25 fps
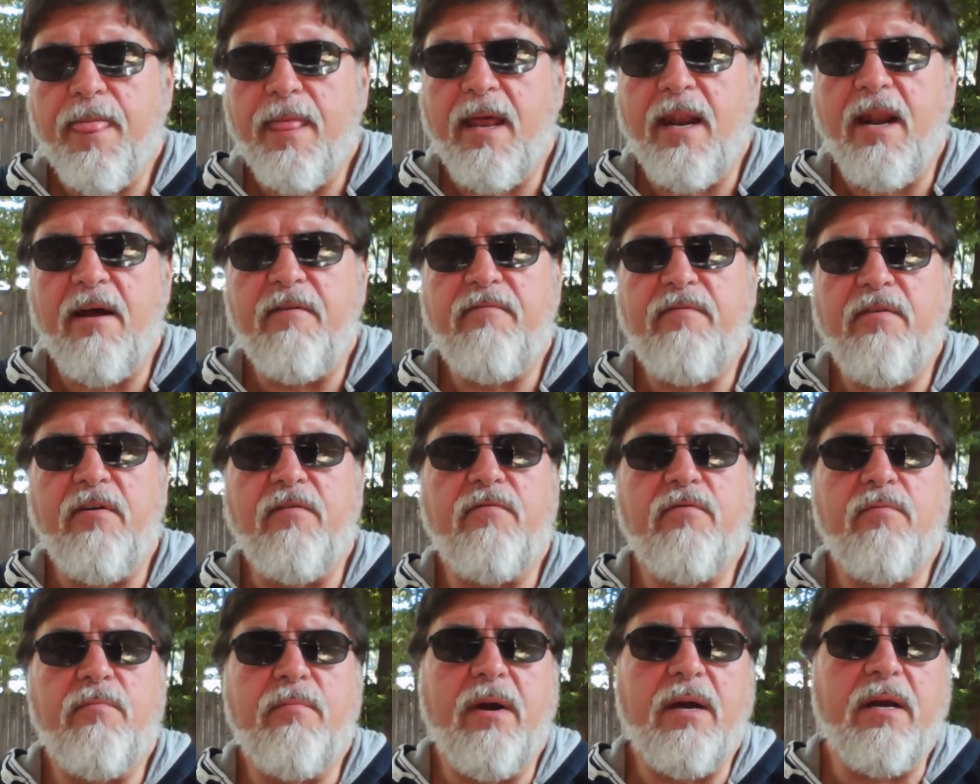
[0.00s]
And I
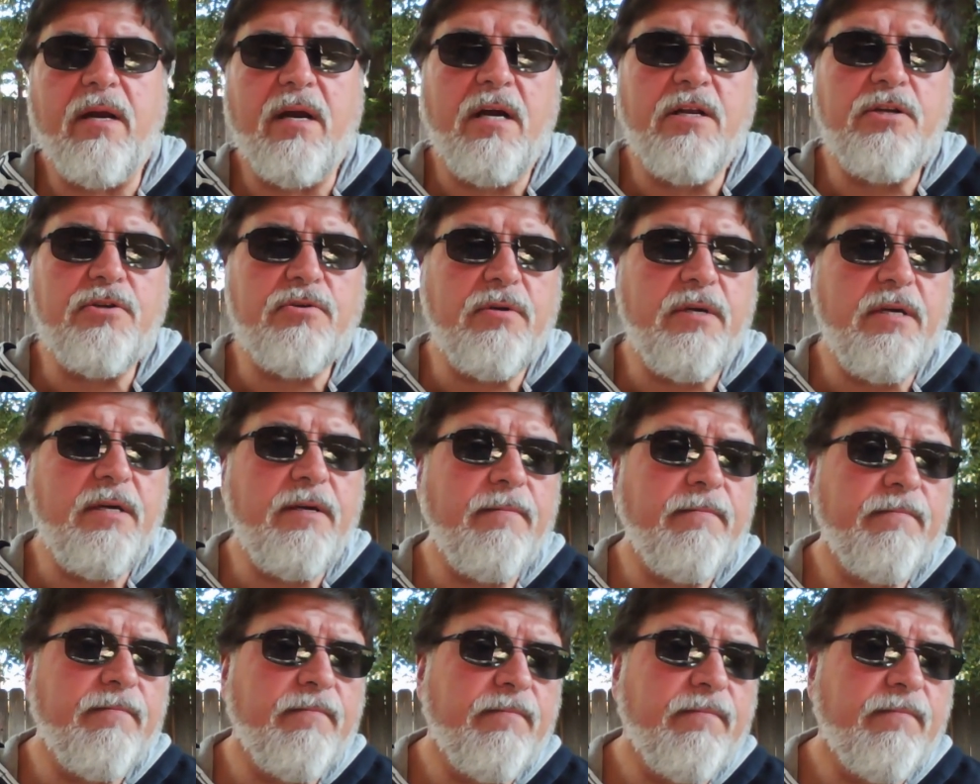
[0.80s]
fear for my
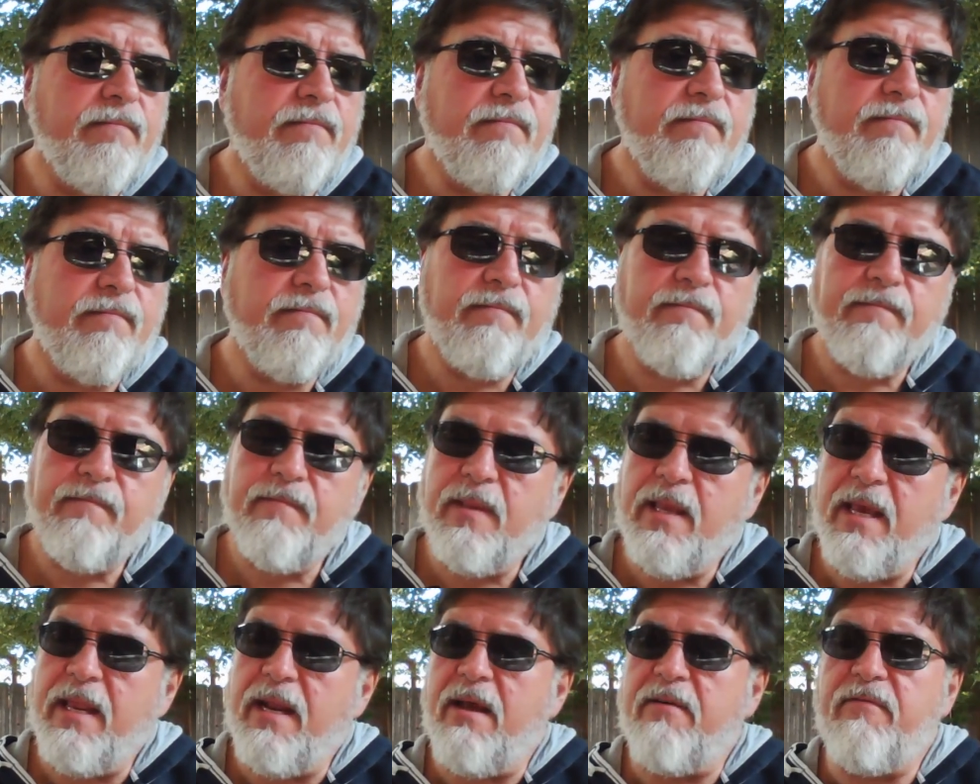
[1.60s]
country,
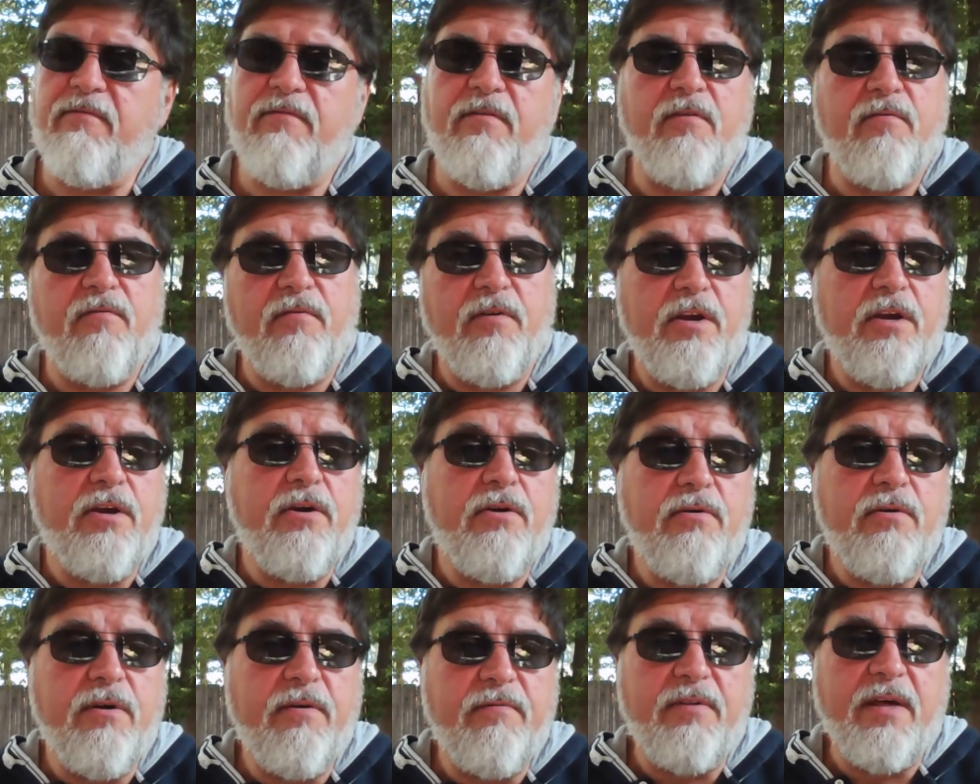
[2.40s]
and I fear for
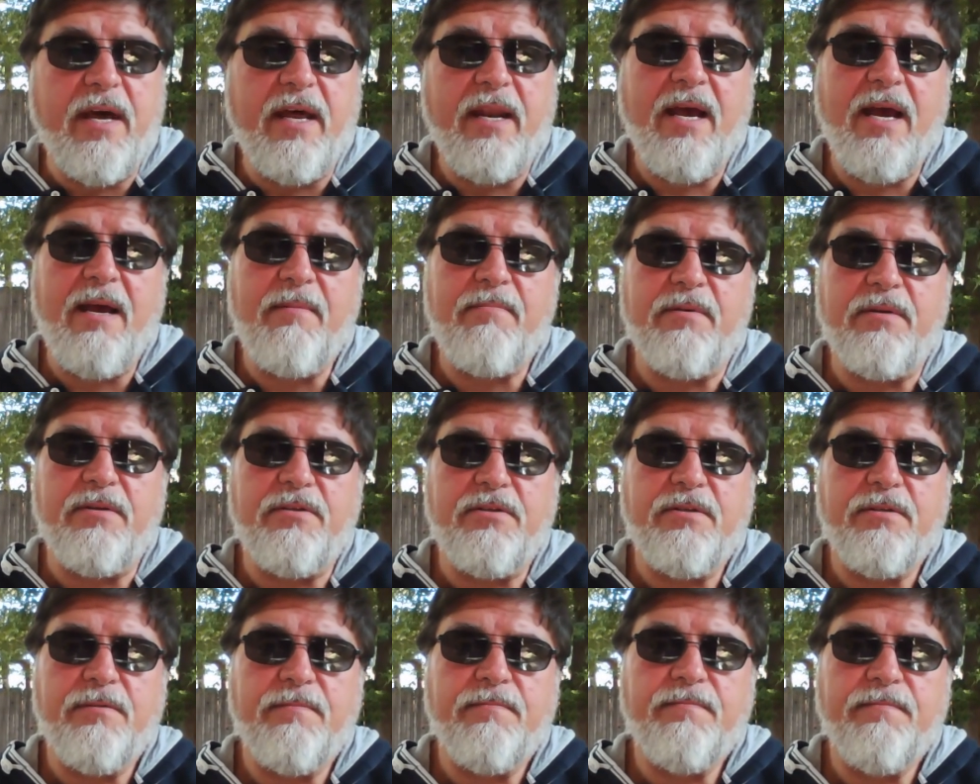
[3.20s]
you if that
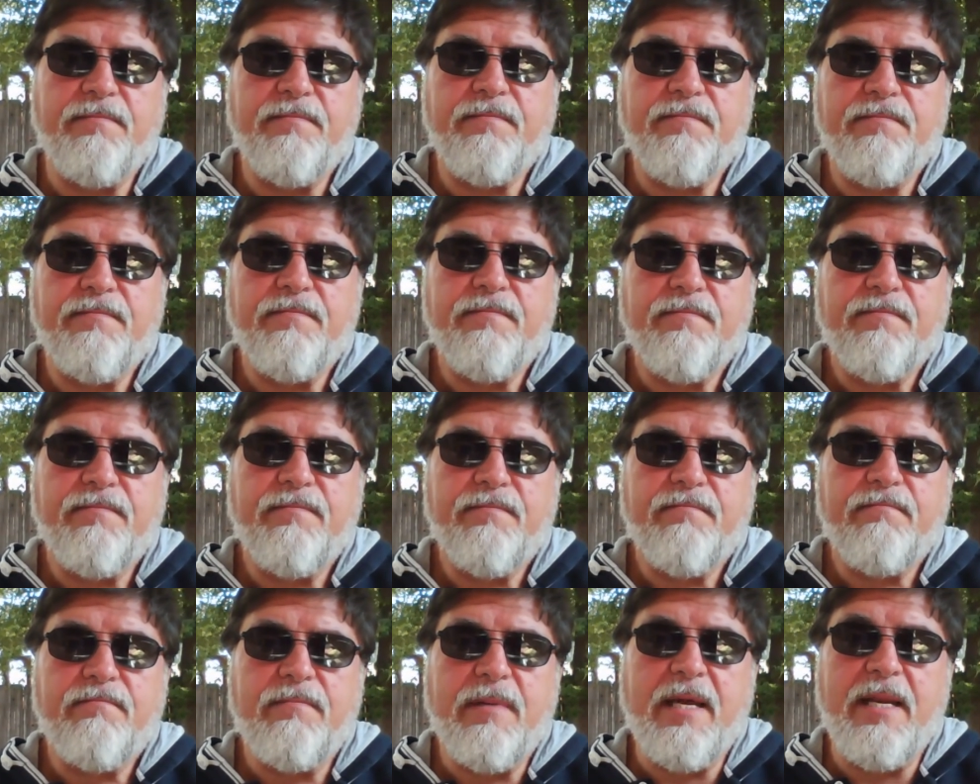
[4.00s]
happens.
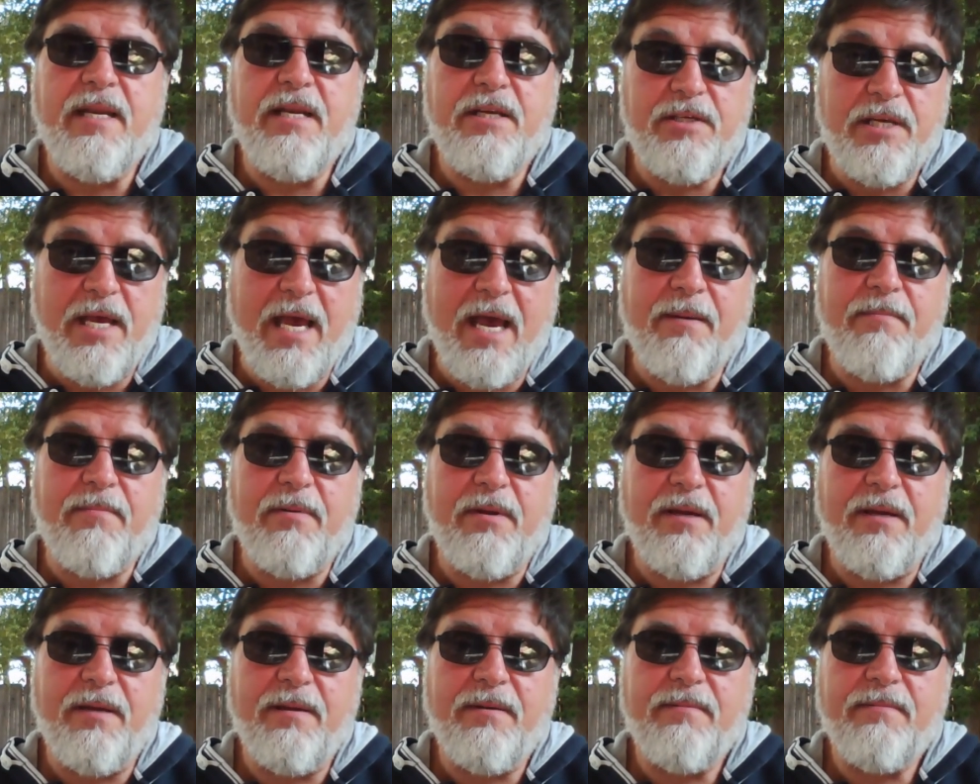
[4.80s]
It is
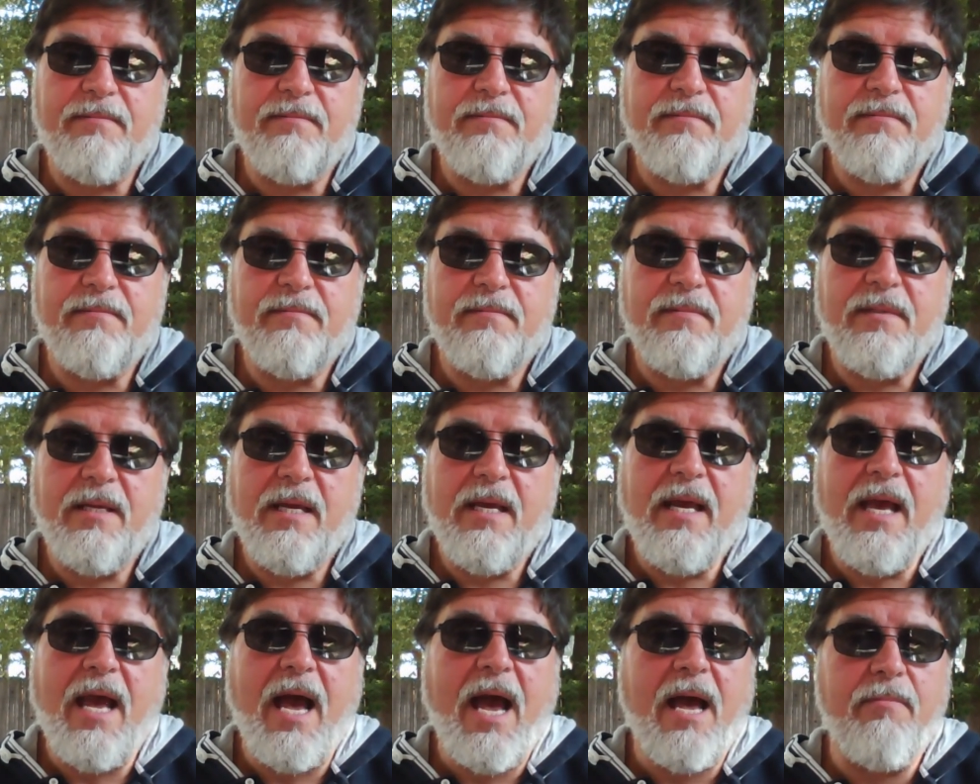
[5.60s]
happening.
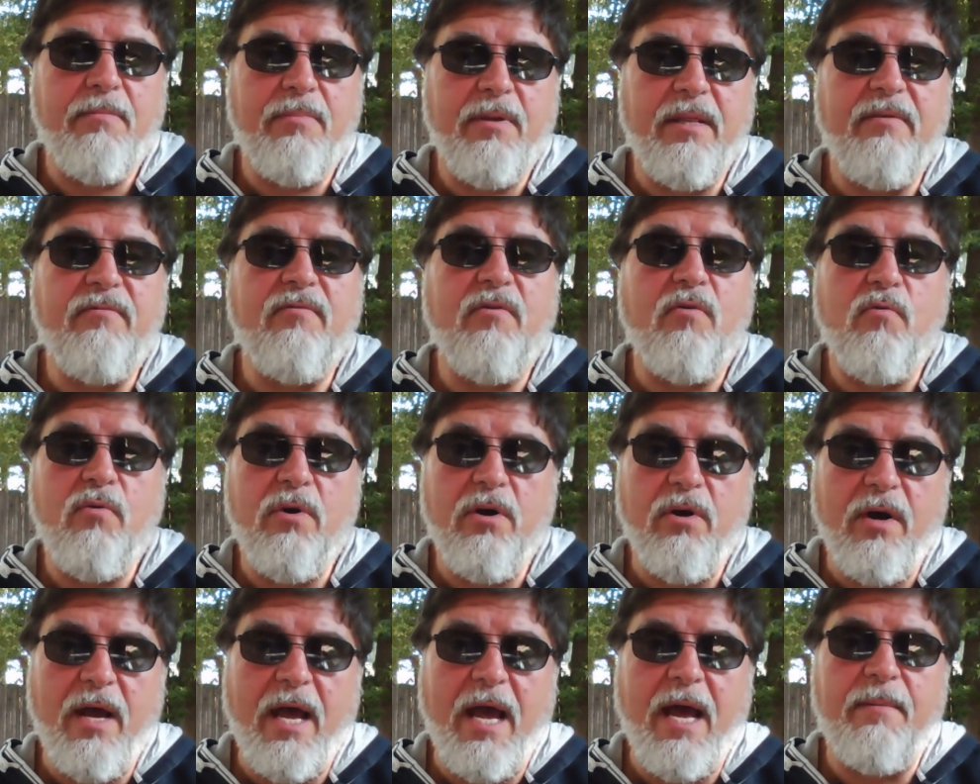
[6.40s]
I believe it
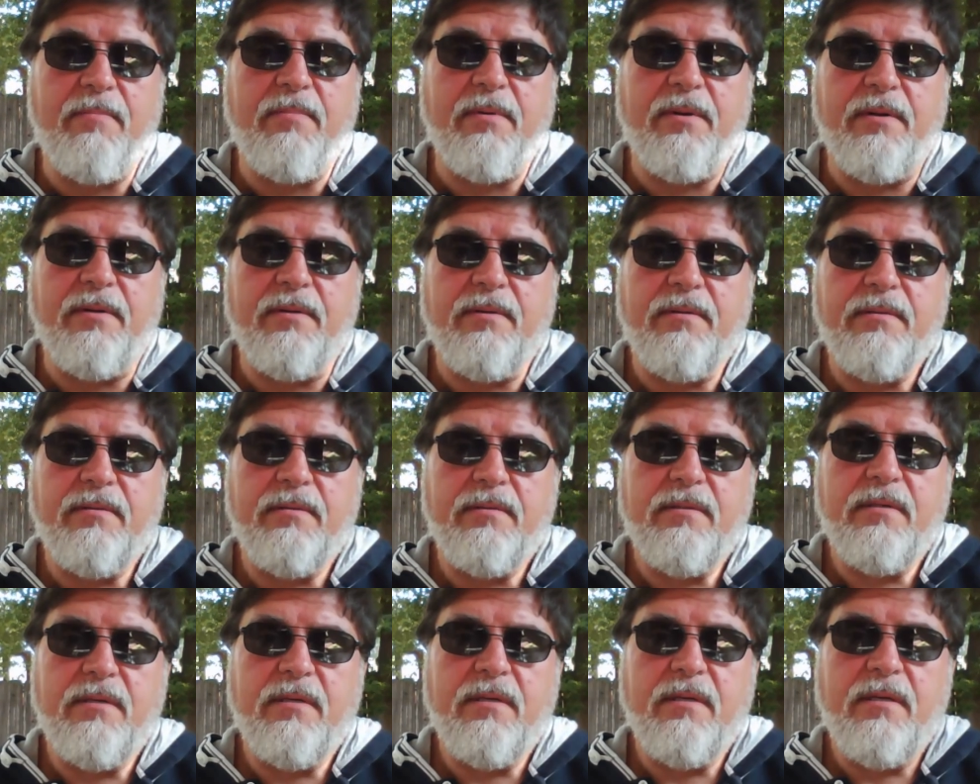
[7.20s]
will happen.
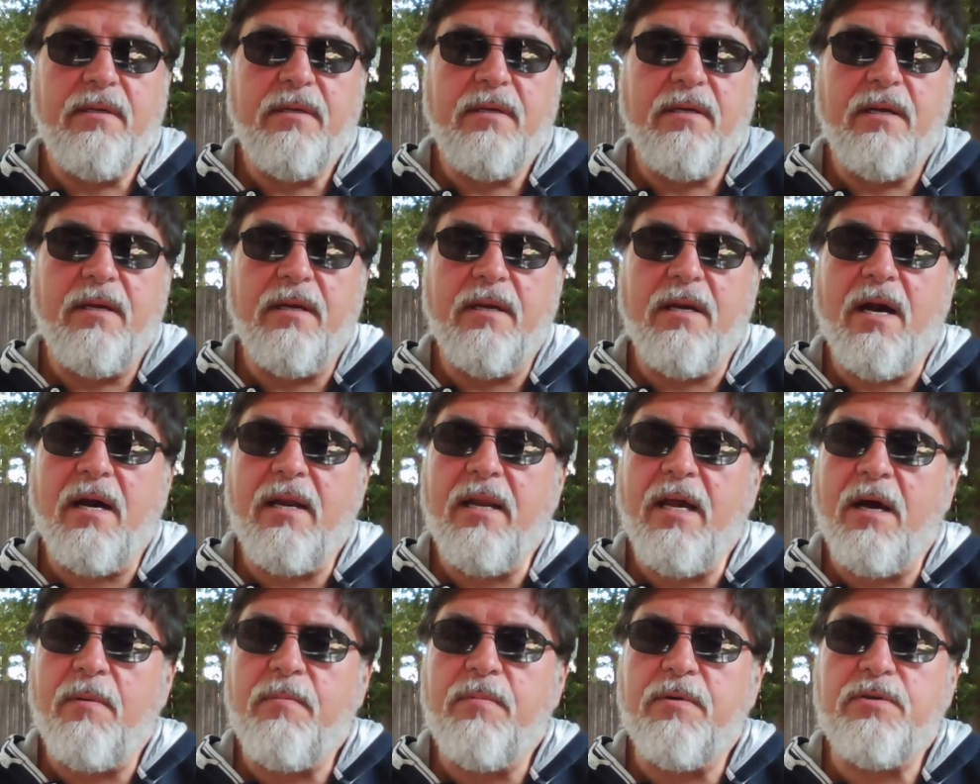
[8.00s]

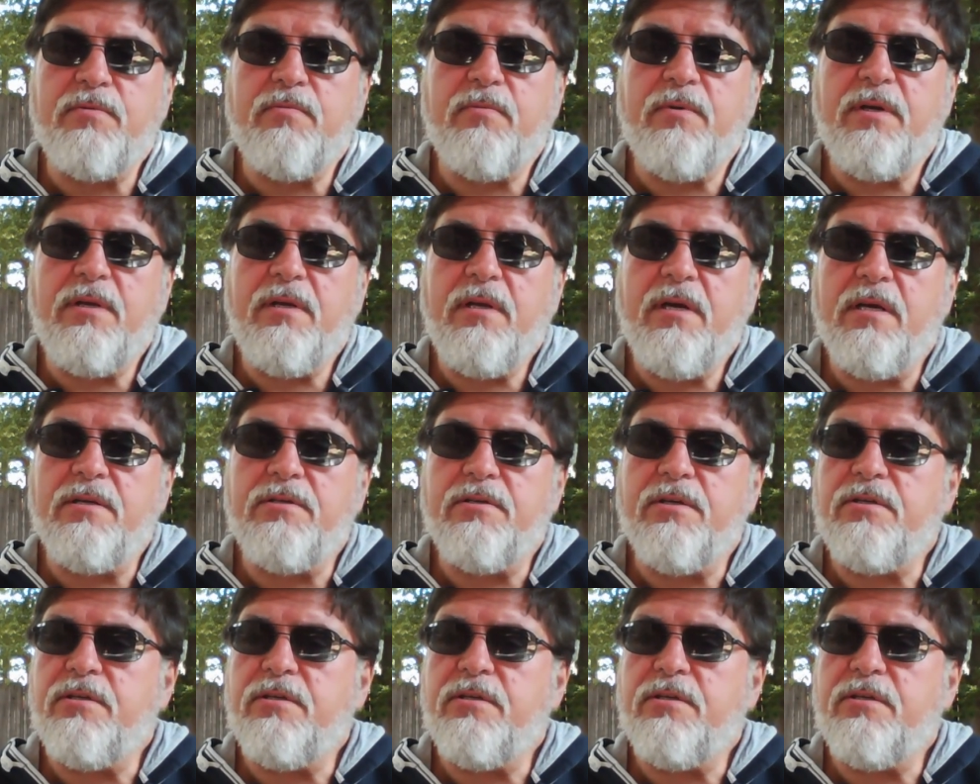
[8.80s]
God help us when it does.